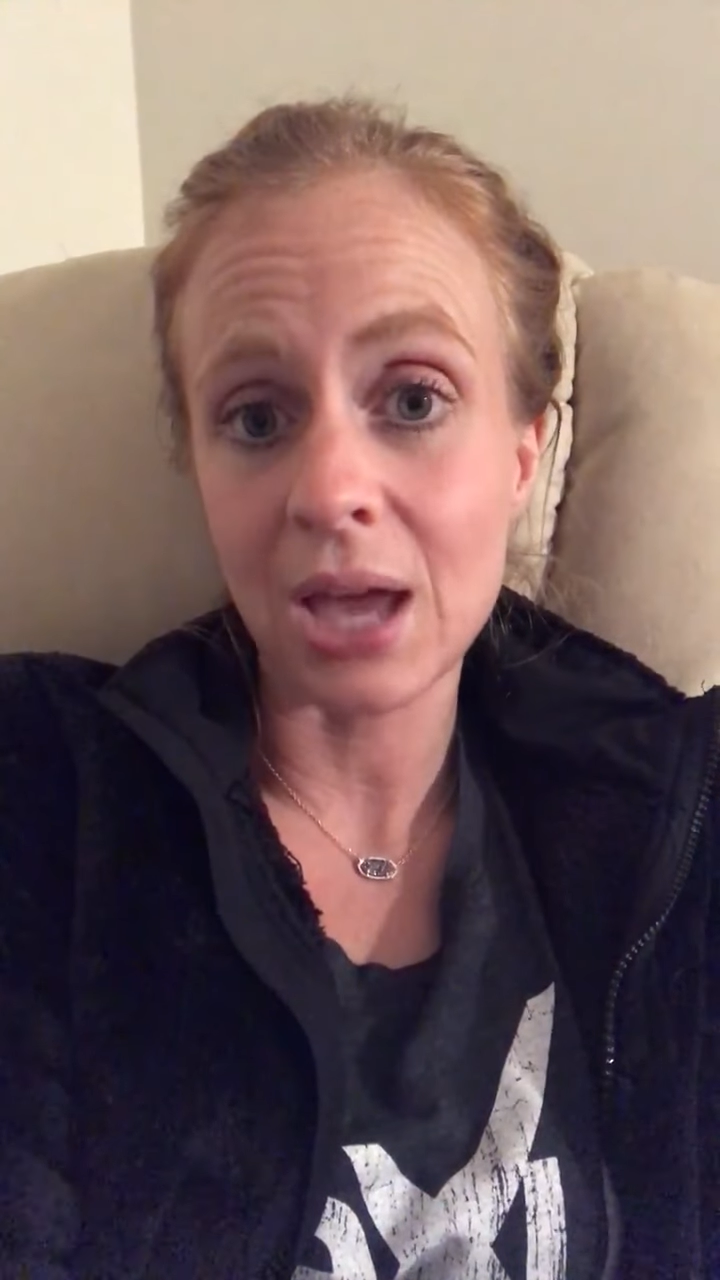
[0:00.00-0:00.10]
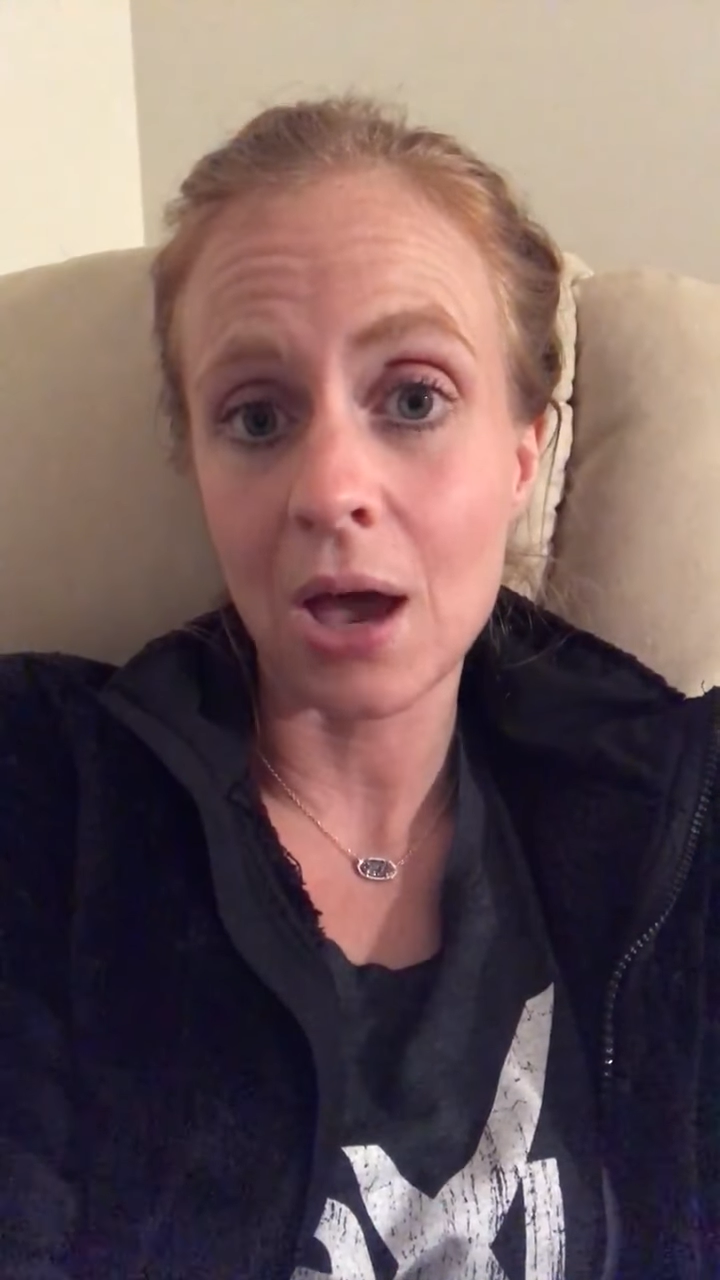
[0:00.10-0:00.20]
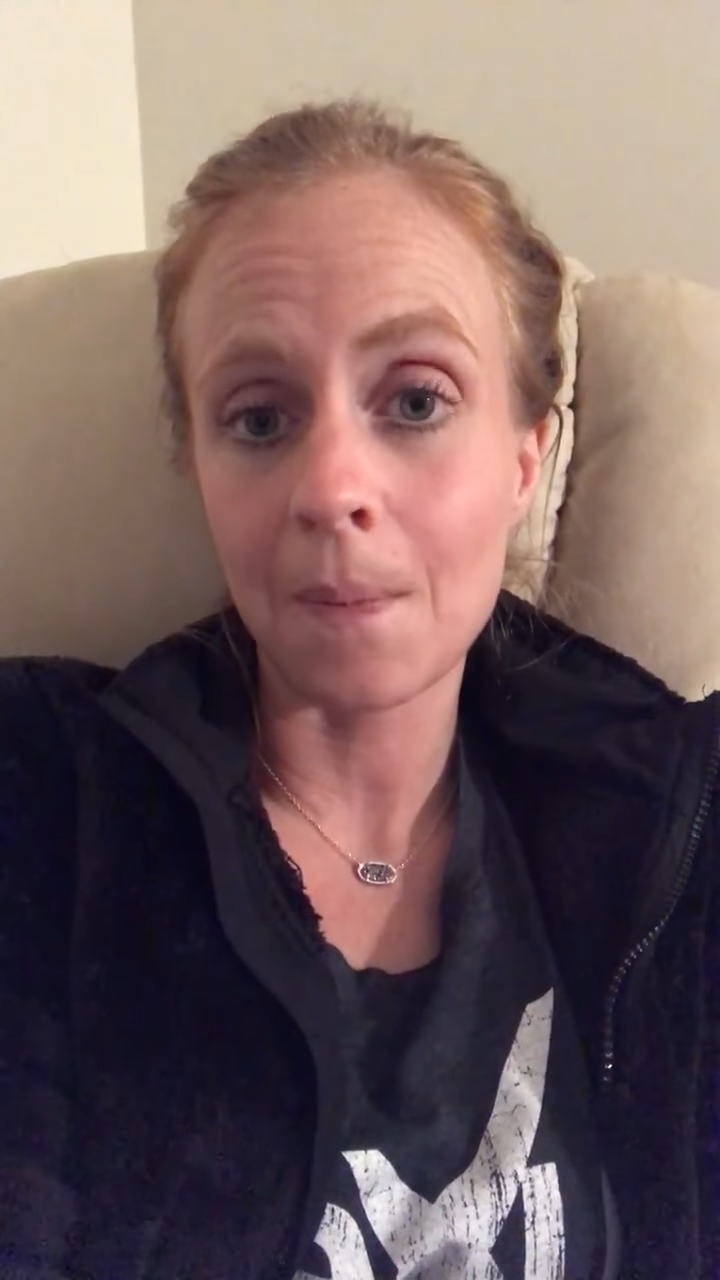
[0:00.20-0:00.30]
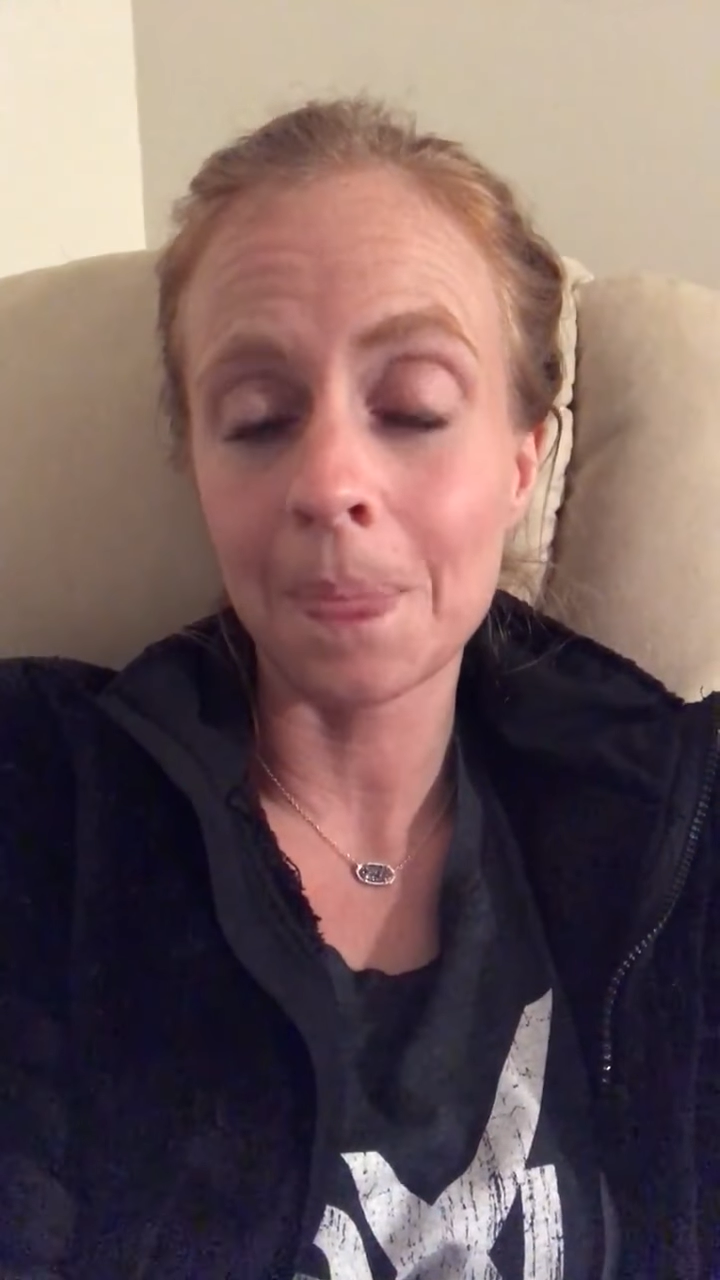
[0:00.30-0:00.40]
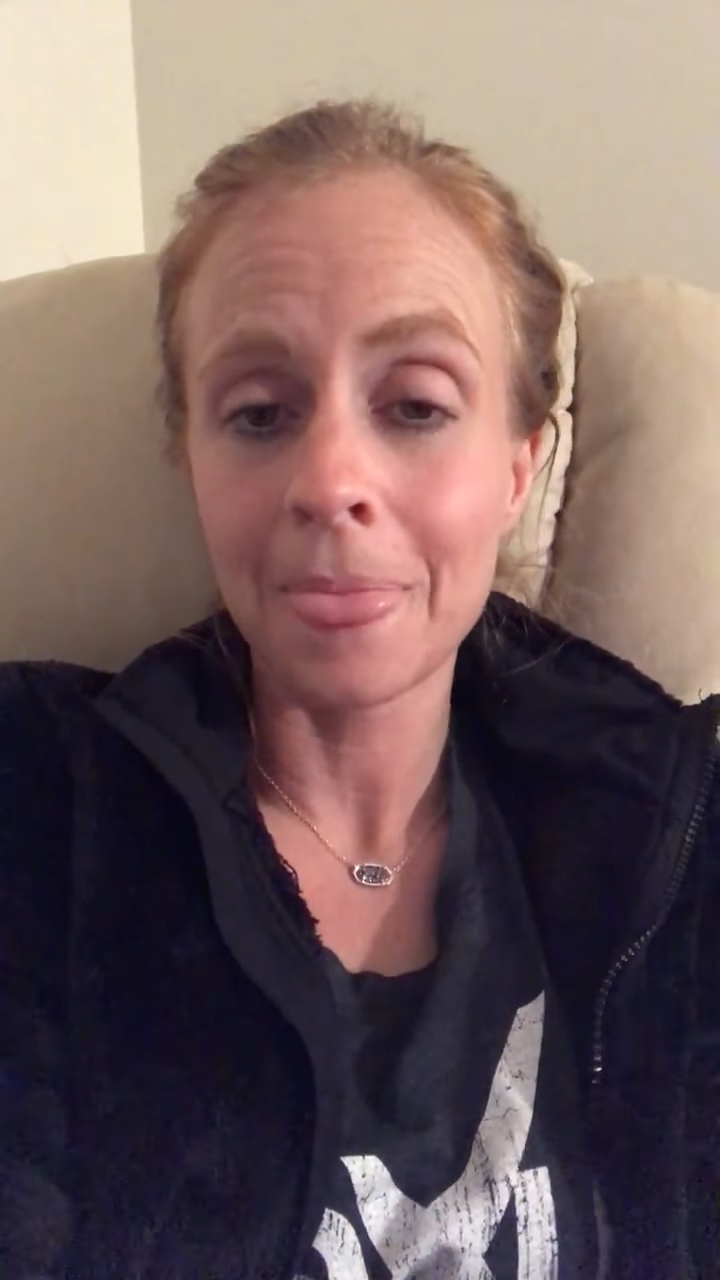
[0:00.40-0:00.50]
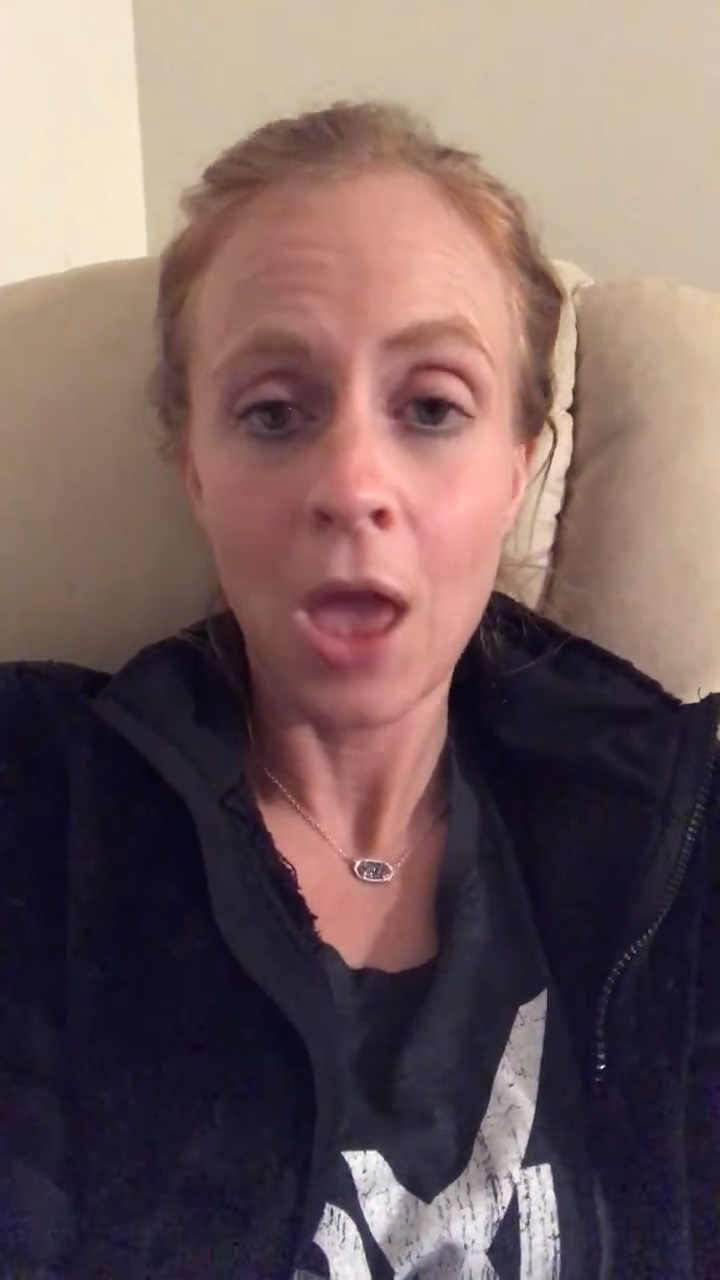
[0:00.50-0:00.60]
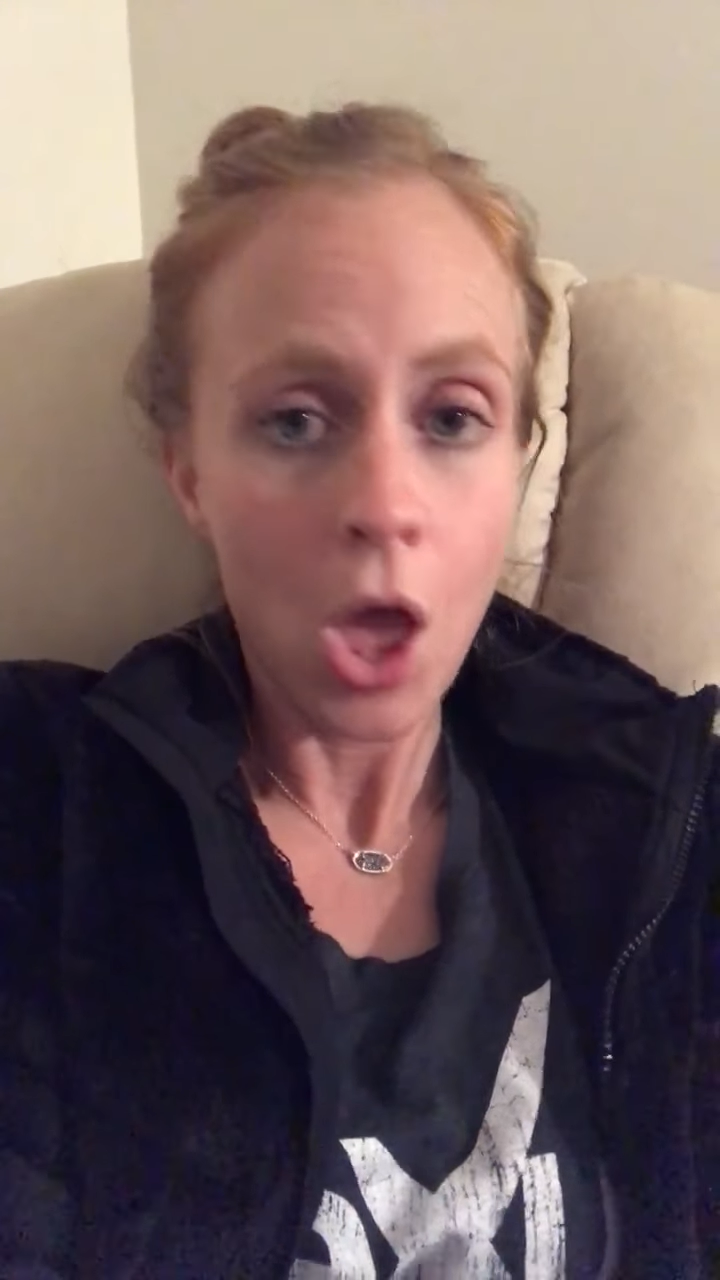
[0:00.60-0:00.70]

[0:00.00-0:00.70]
down